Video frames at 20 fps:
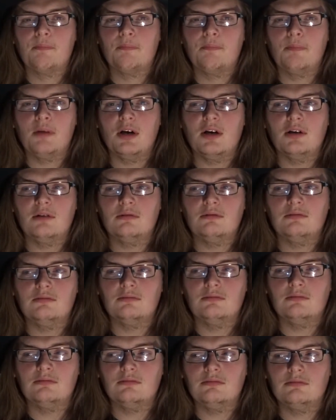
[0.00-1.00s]
But
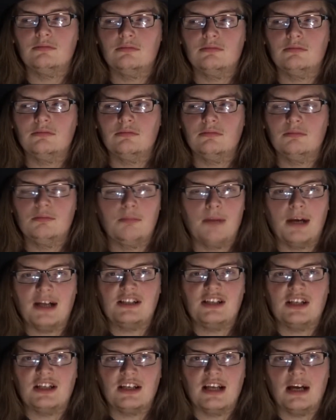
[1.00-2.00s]

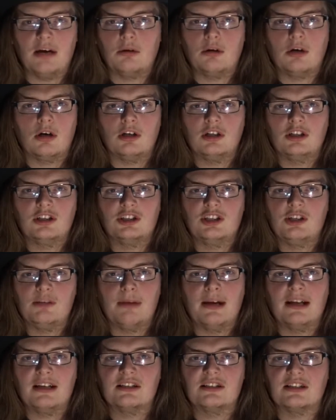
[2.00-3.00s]
magic now conquers
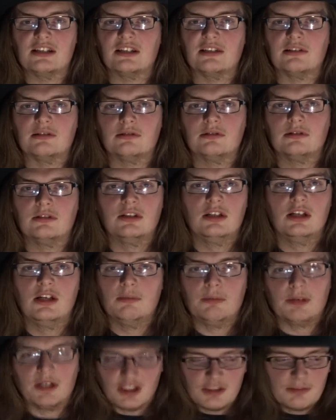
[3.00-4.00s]
humanity.
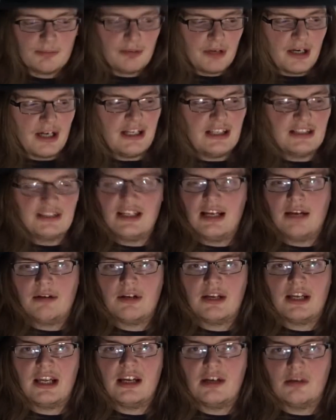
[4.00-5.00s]
Because Bran is now
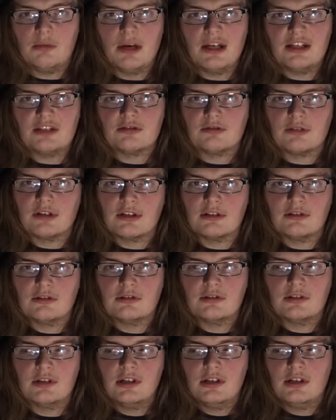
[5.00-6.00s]
the king of
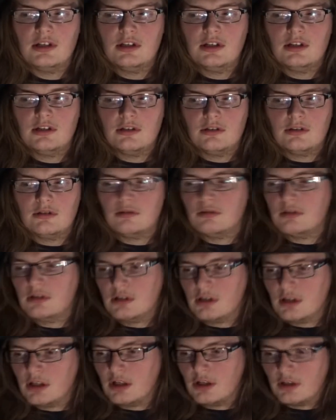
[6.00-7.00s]
Westeros,
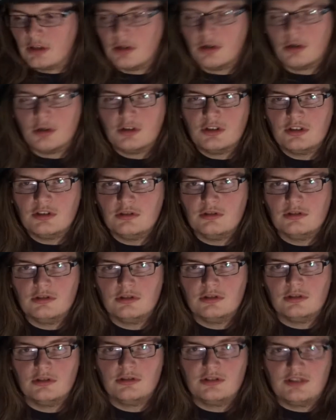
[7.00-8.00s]
an
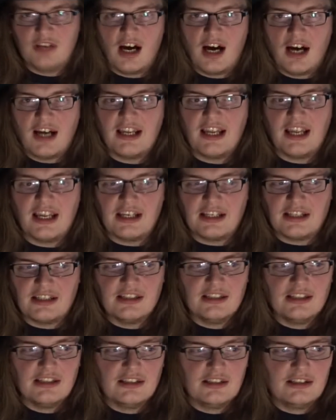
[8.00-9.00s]
undying
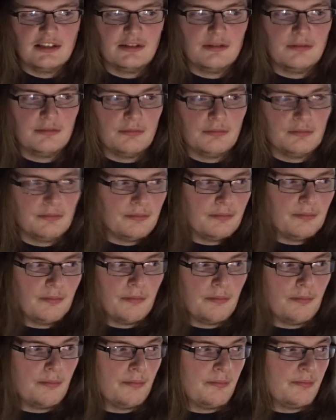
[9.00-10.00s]

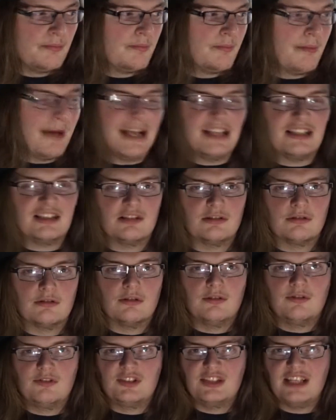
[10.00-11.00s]
master
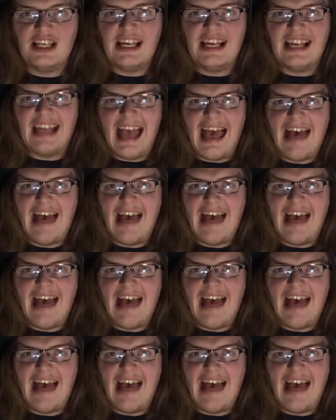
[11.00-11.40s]
of seeing